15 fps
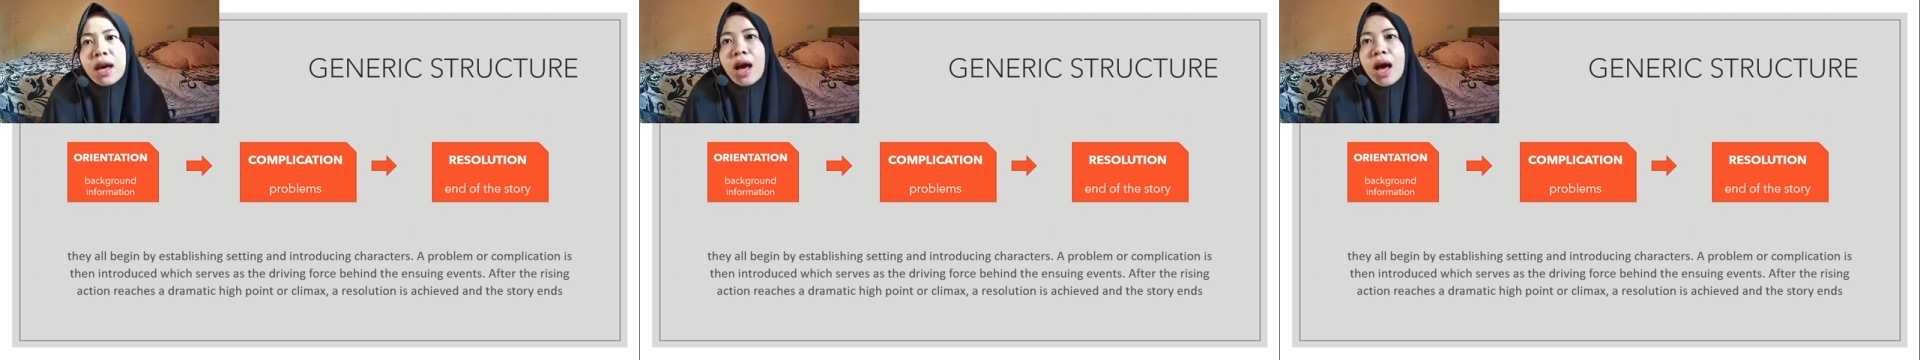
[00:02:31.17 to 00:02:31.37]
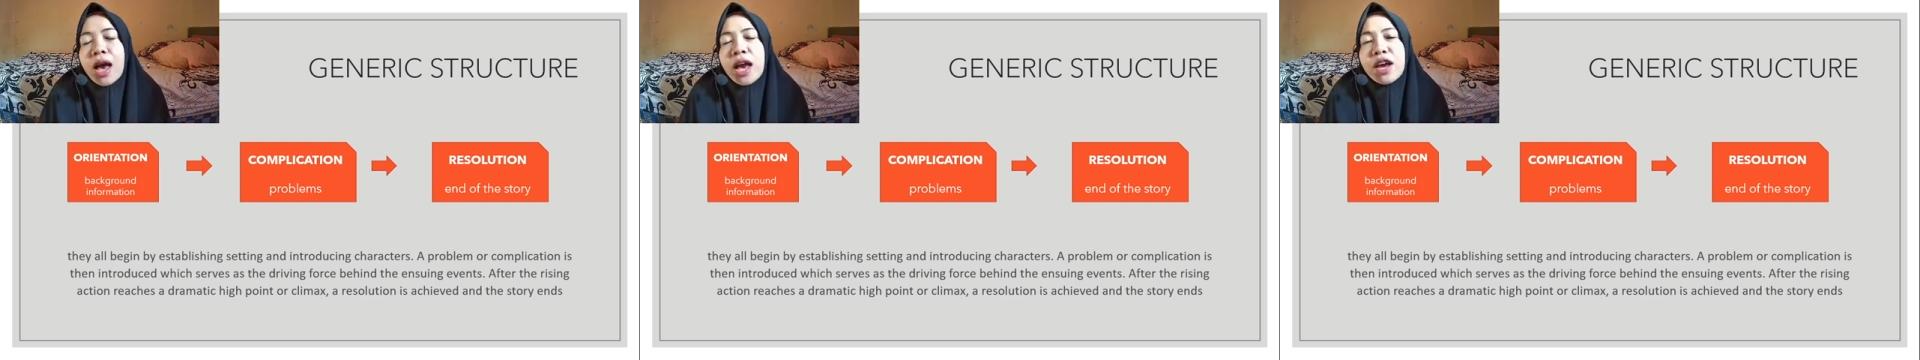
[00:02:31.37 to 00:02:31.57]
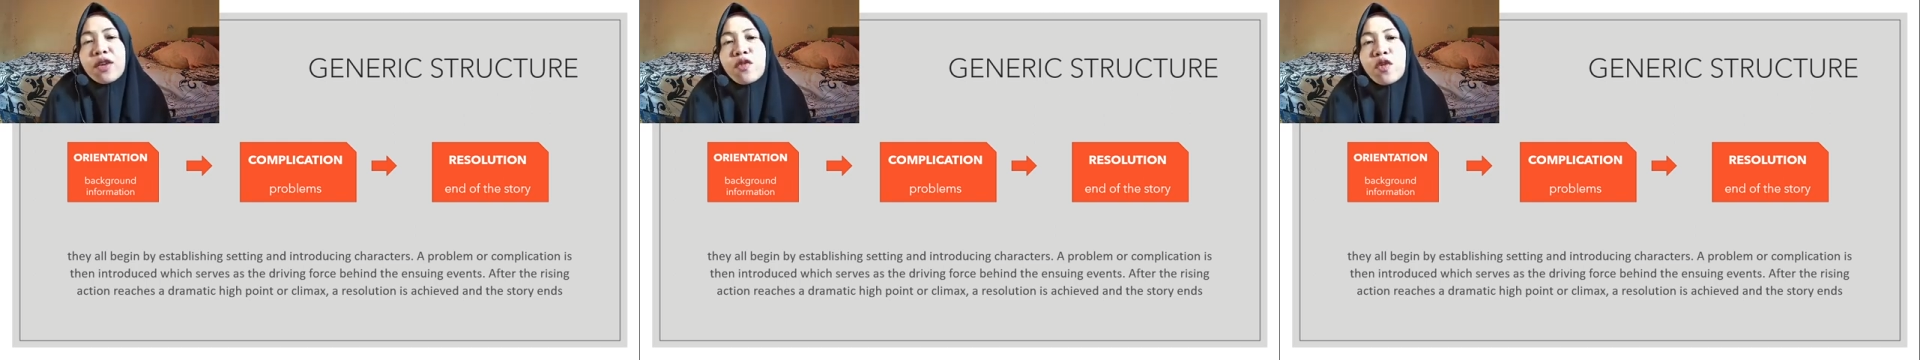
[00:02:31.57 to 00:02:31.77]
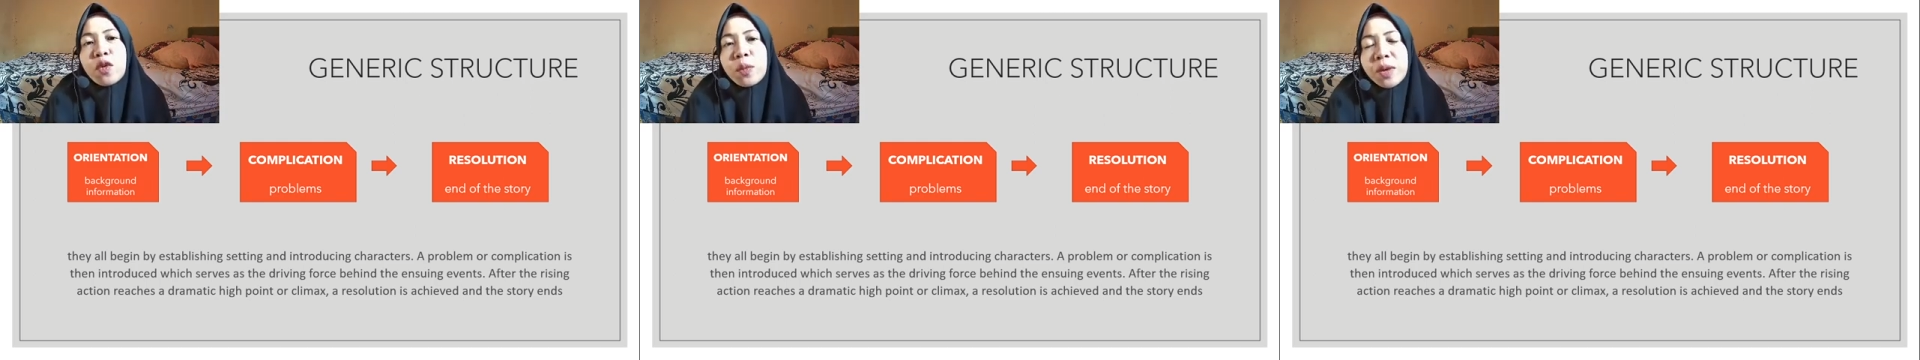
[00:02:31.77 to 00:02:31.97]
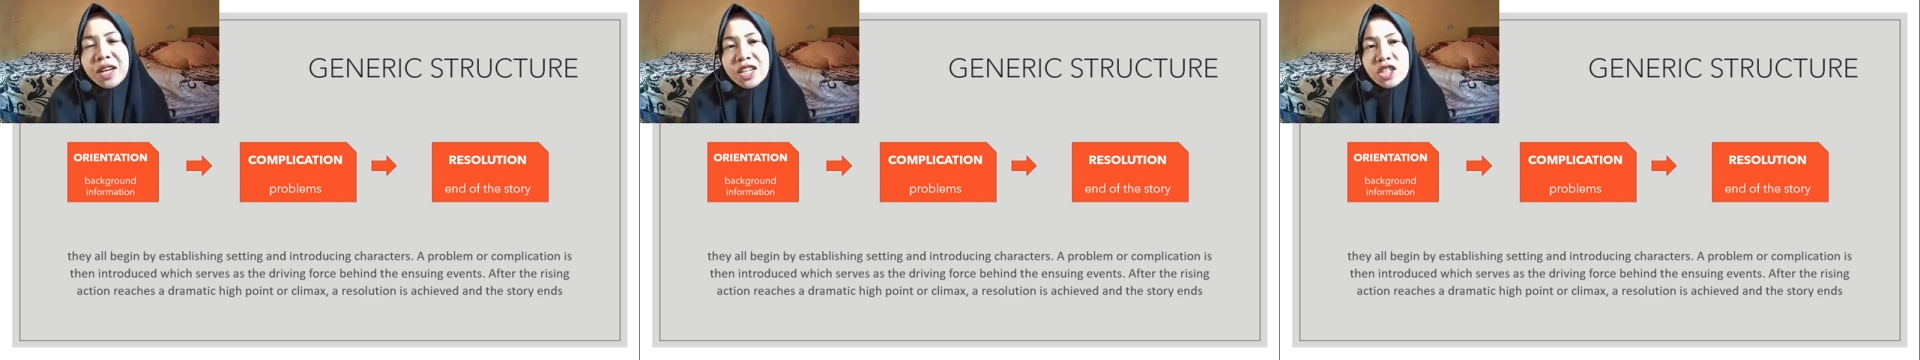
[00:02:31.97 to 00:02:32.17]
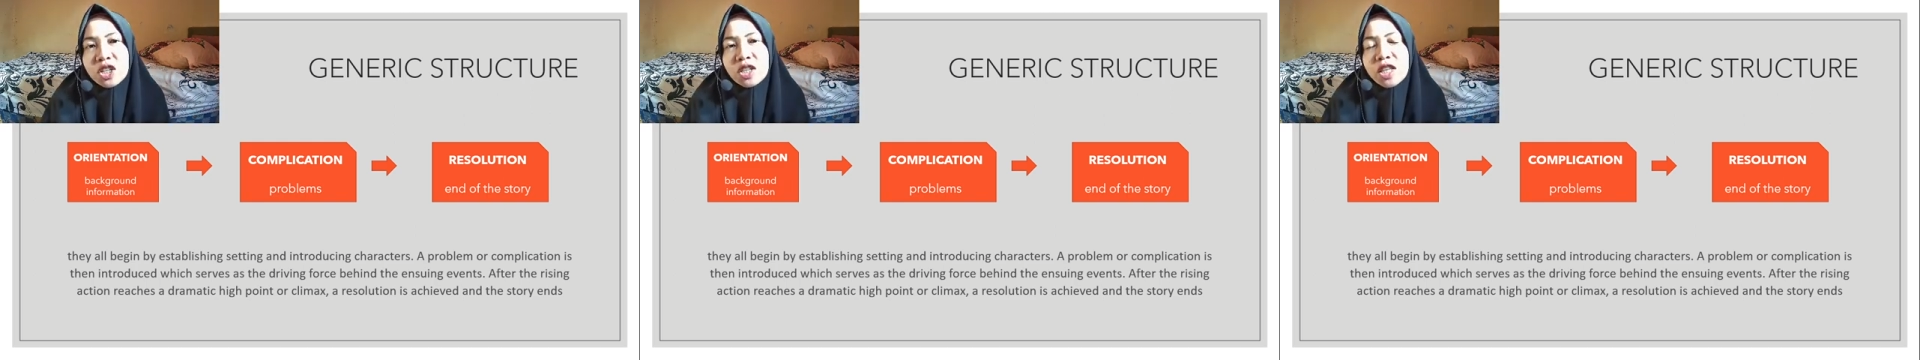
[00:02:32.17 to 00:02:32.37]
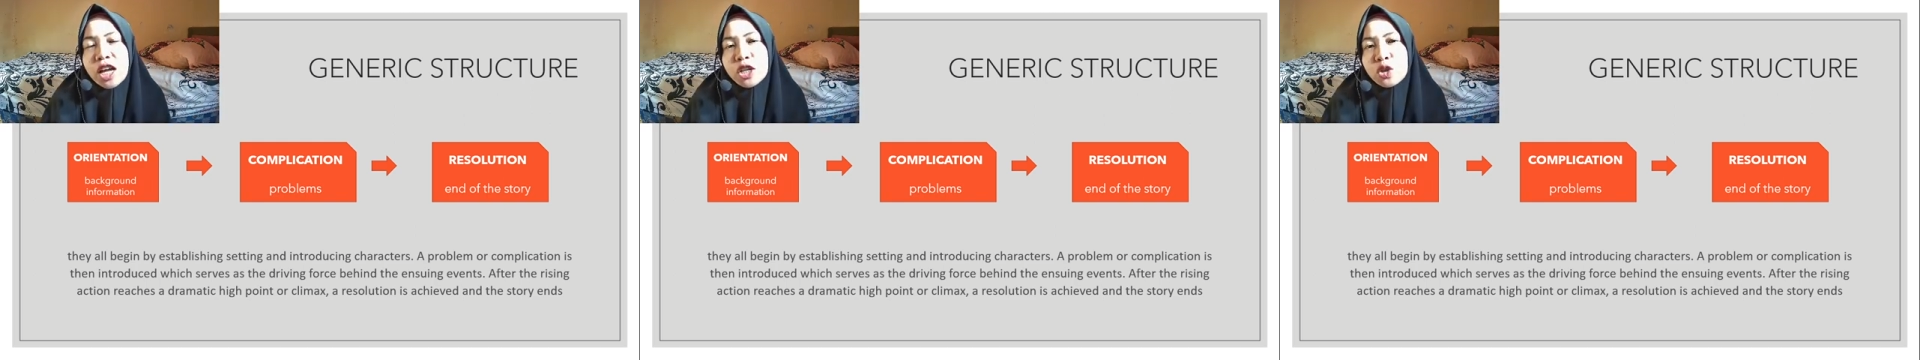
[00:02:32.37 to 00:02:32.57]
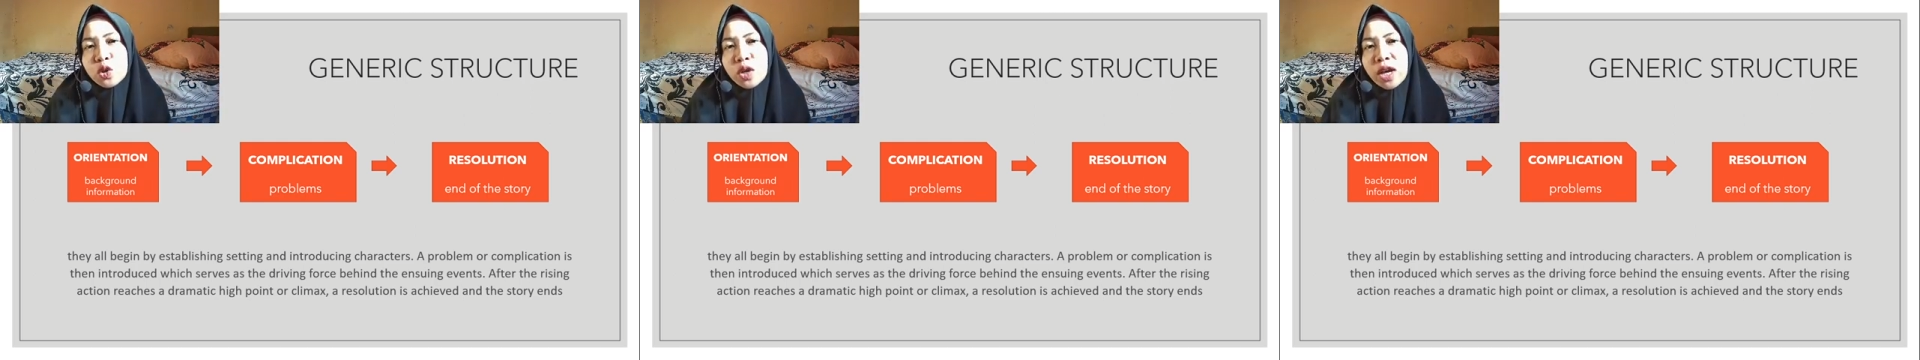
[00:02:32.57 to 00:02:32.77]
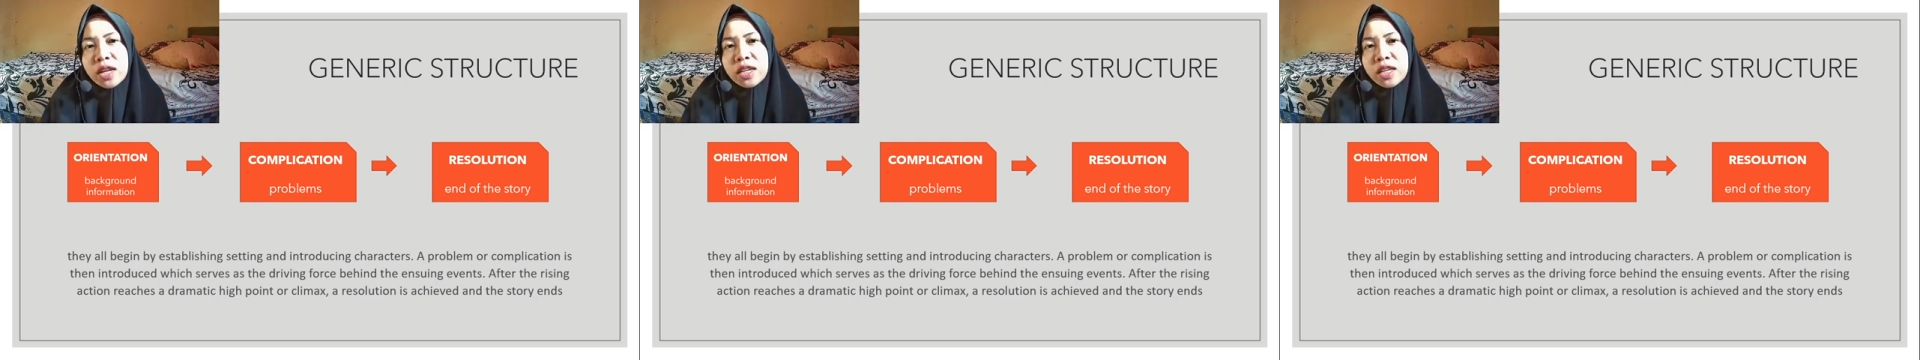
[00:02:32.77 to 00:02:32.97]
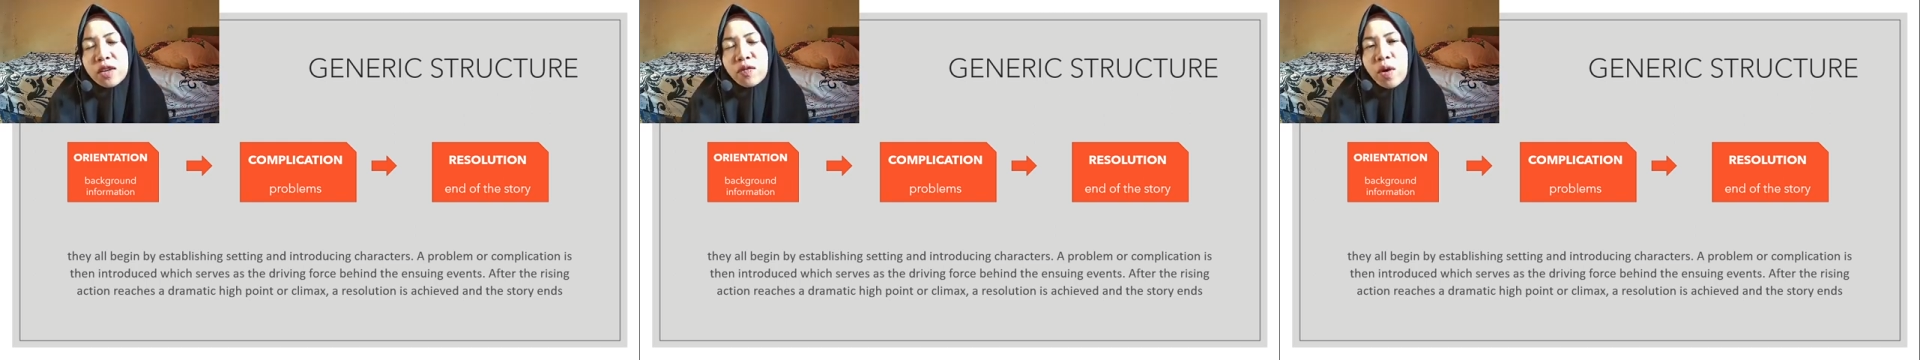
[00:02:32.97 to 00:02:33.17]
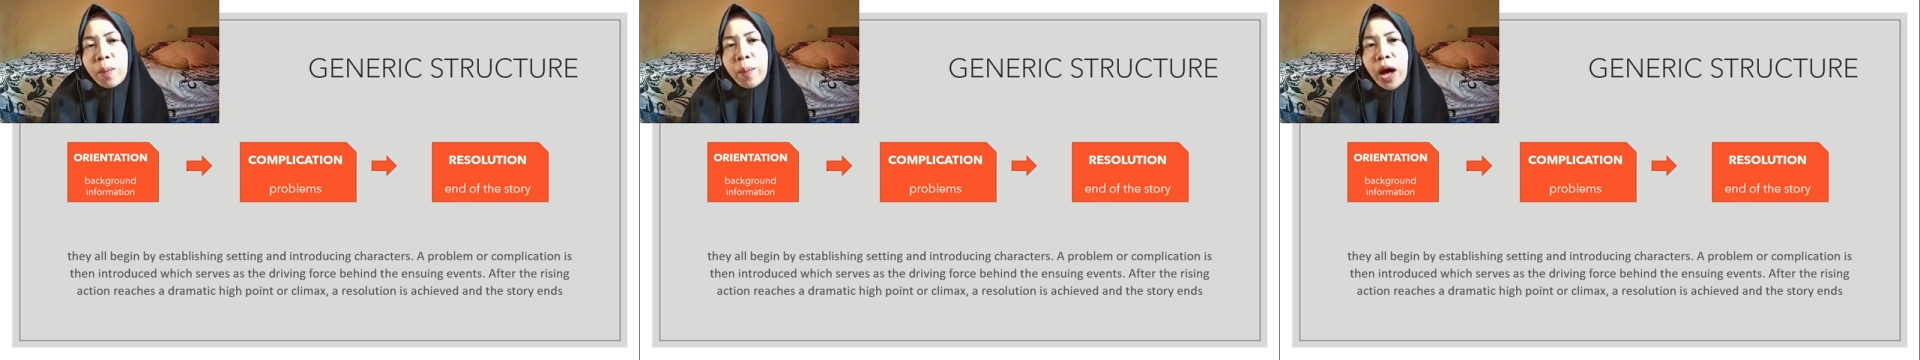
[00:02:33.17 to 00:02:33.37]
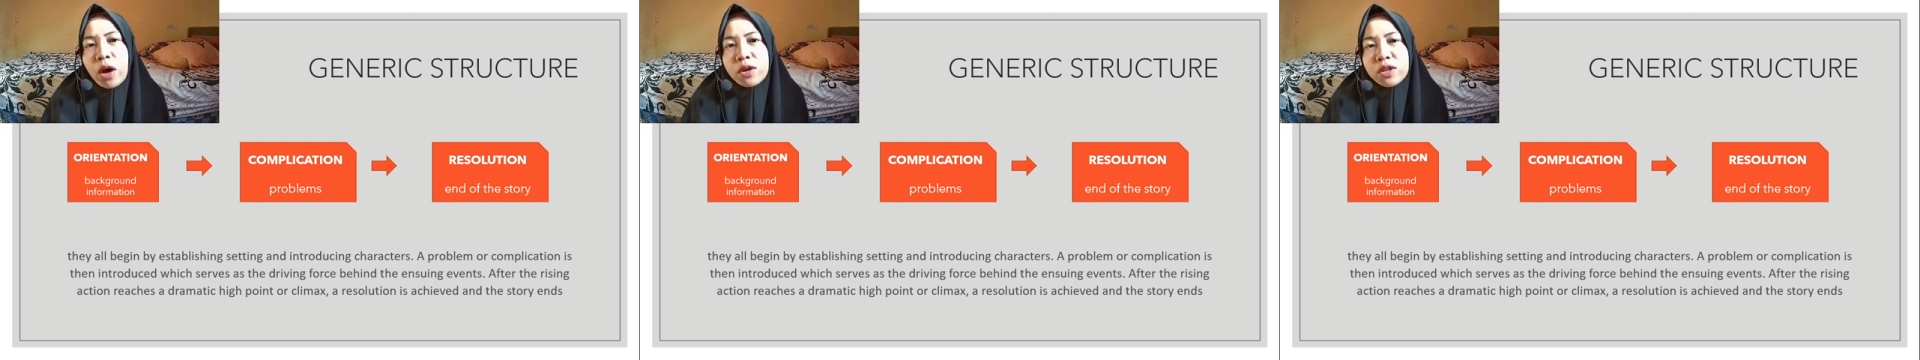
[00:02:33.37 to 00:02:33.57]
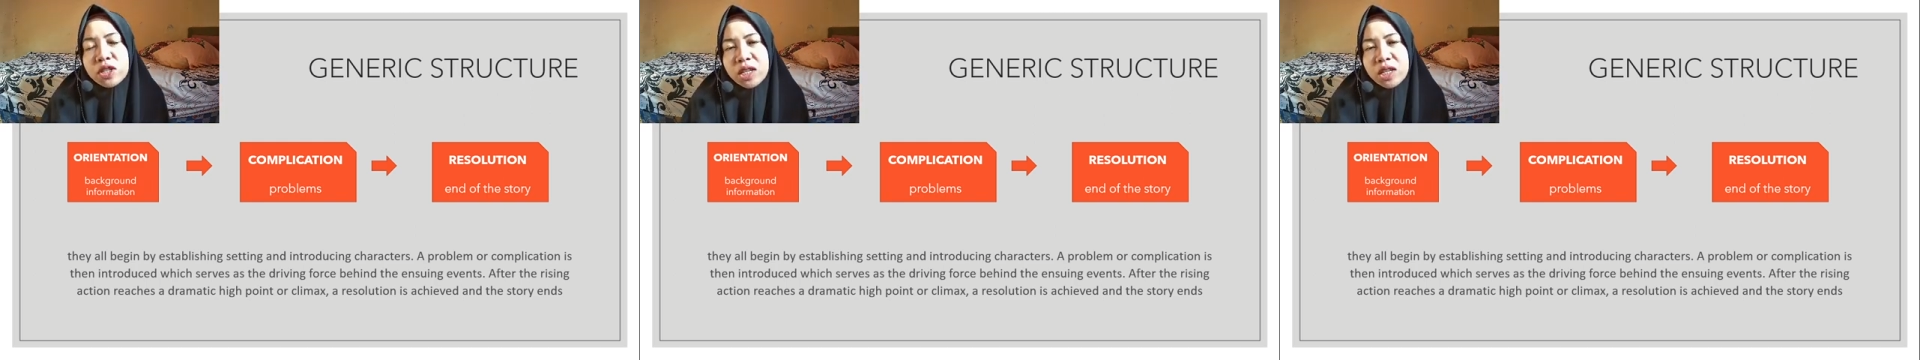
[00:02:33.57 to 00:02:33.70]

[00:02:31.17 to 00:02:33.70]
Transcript: information that you can give about the